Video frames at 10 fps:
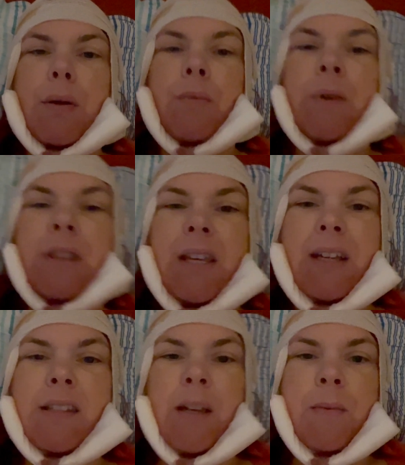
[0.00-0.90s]
with the
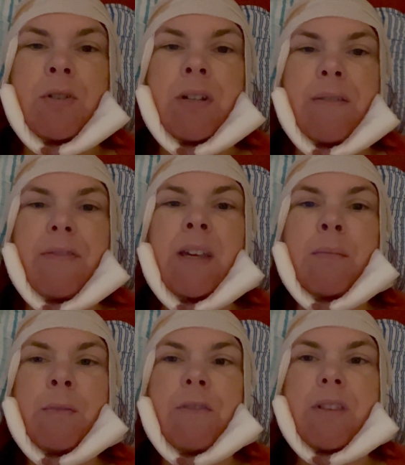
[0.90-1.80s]
exception of he
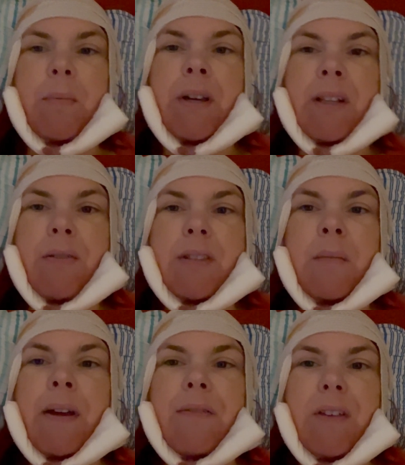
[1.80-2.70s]
moved the pillows that
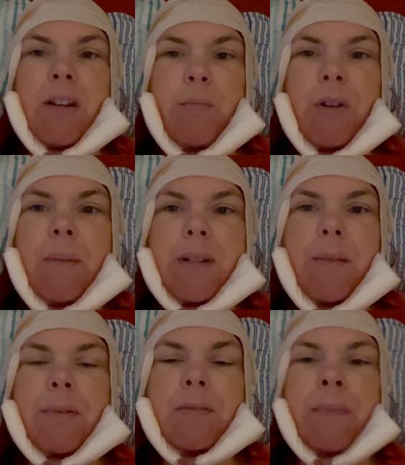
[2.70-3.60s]
my feet are propped
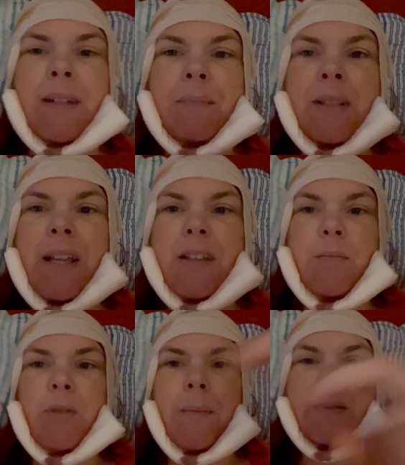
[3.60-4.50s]
up. My, my legs are
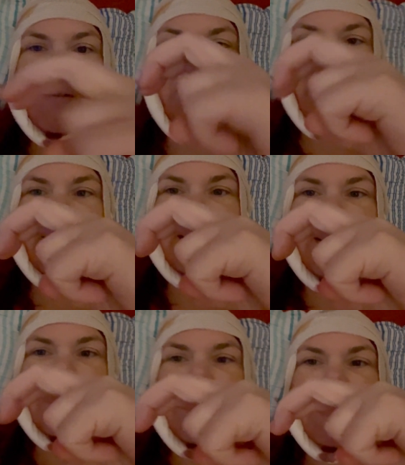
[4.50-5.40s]
propped up like,
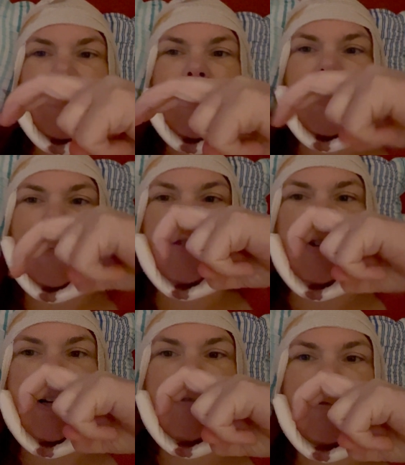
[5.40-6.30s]
kind of like a
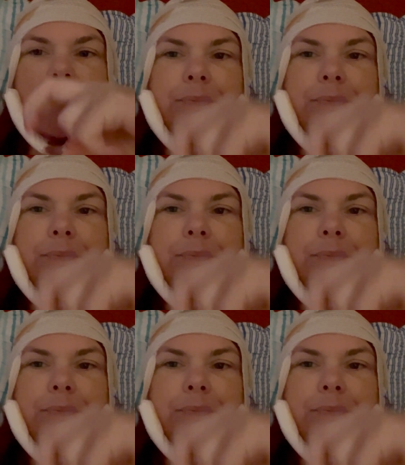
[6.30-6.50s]
triangle.